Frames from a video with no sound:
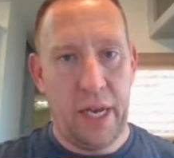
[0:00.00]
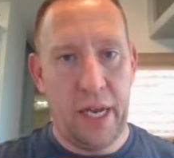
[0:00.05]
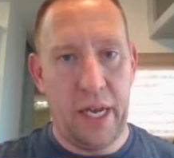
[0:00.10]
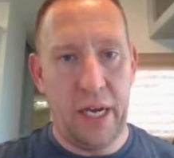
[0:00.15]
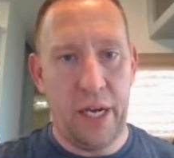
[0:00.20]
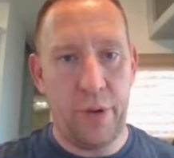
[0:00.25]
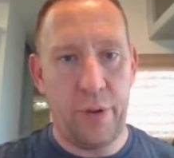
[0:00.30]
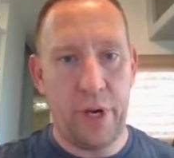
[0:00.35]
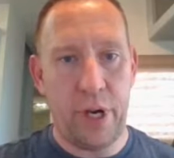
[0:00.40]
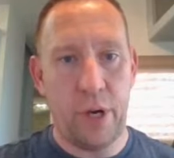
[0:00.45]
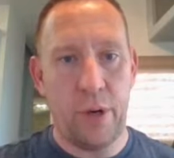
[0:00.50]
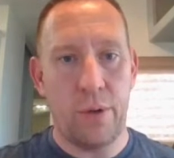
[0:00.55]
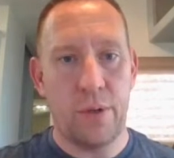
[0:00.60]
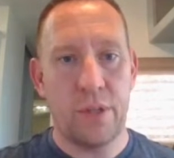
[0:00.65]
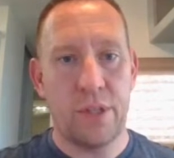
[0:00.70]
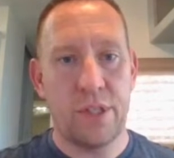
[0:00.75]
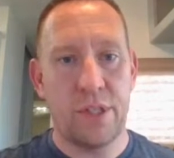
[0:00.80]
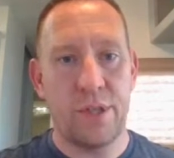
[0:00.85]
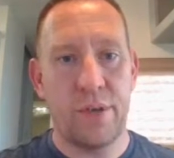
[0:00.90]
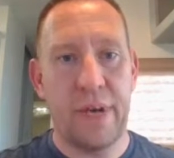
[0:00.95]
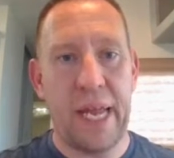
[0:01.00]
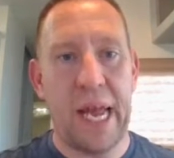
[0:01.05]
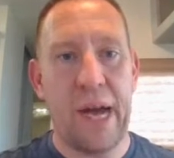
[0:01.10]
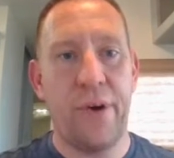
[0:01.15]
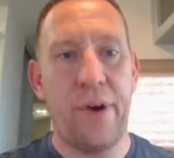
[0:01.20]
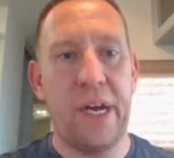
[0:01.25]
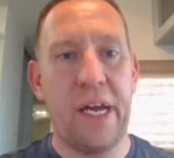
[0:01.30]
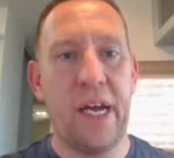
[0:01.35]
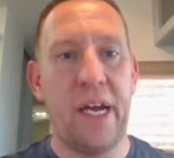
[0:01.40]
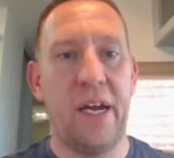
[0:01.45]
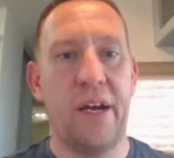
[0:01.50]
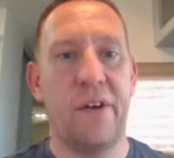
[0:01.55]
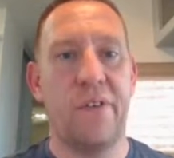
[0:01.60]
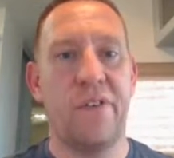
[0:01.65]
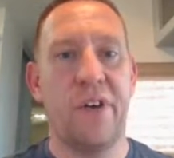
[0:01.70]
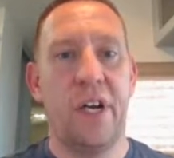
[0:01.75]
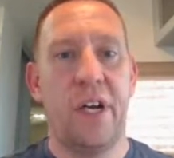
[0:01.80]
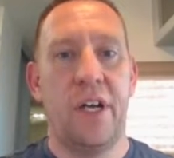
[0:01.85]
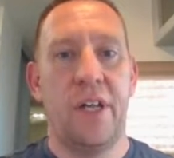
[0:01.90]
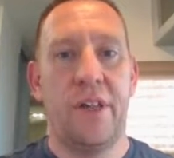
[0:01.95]
And here we go. So now I
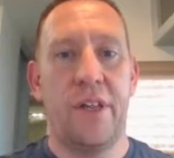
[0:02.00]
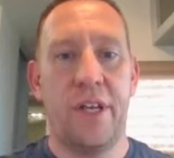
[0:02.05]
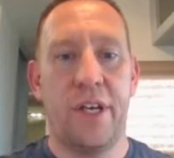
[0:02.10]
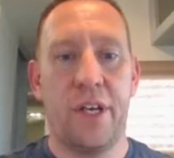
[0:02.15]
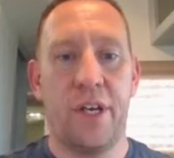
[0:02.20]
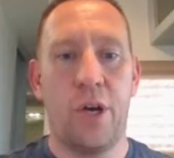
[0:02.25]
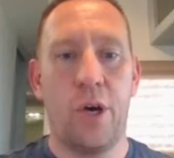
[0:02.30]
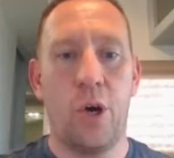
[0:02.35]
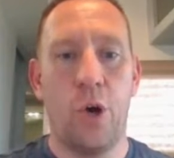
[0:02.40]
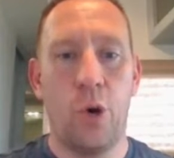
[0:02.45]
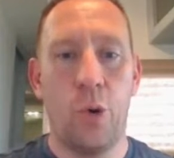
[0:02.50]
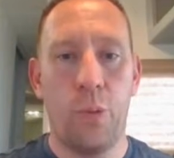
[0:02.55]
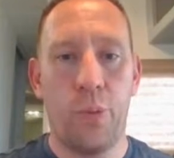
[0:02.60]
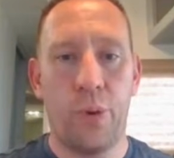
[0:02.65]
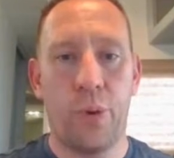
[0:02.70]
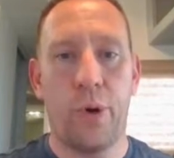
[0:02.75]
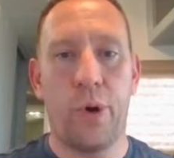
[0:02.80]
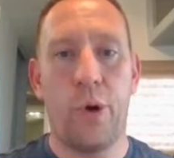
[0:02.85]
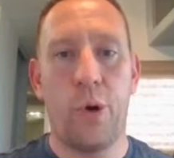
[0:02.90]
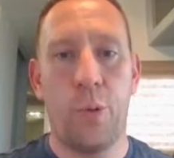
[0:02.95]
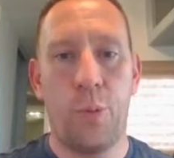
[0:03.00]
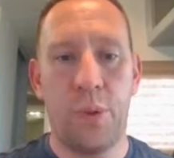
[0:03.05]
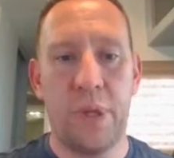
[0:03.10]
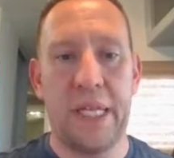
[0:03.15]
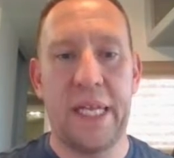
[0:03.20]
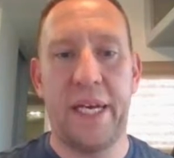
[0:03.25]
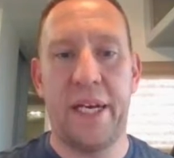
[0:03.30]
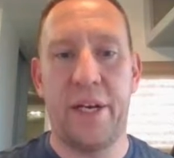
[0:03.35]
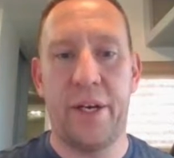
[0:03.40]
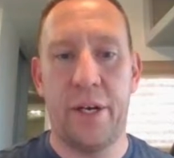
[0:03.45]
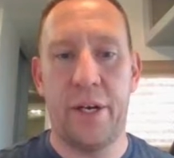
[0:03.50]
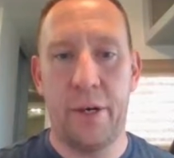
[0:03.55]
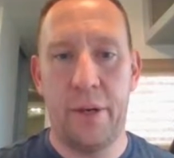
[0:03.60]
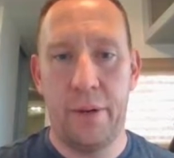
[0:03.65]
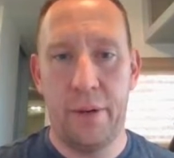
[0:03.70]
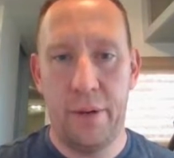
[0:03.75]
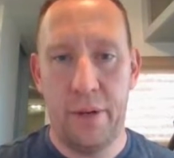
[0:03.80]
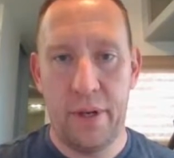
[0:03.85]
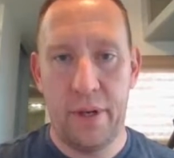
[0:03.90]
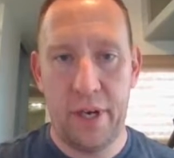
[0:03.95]
have the GoPro
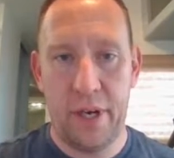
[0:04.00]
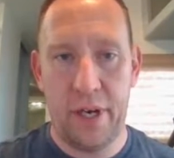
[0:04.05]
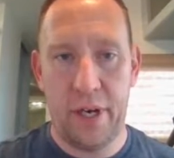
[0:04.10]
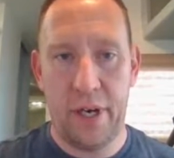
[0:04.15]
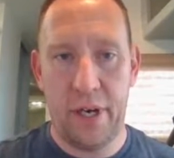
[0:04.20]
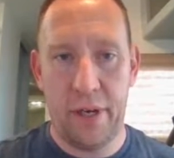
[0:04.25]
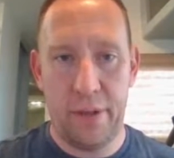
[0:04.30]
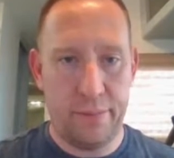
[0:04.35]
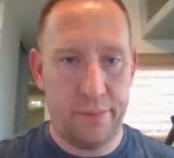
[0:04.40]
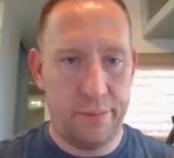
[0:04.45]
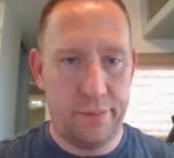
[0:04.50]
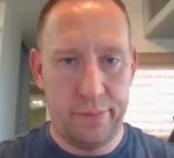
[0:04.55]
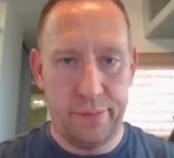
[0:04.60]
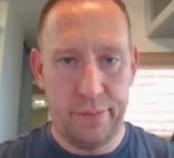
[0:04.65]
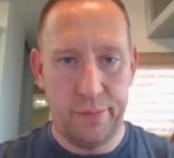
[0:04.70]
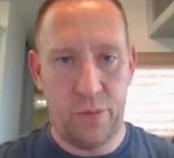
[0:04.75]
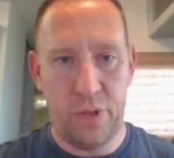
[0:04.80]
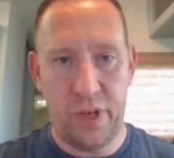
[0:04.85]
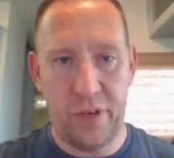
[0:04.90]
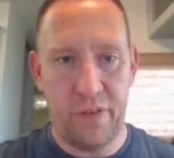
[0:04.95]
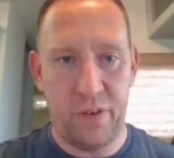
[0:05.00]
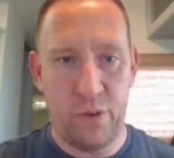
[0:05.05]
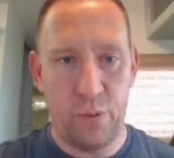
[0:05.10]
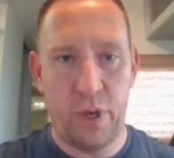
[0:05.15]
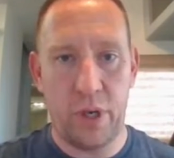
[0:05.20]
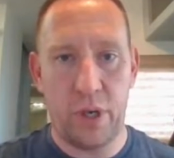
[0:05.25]
player, whatever.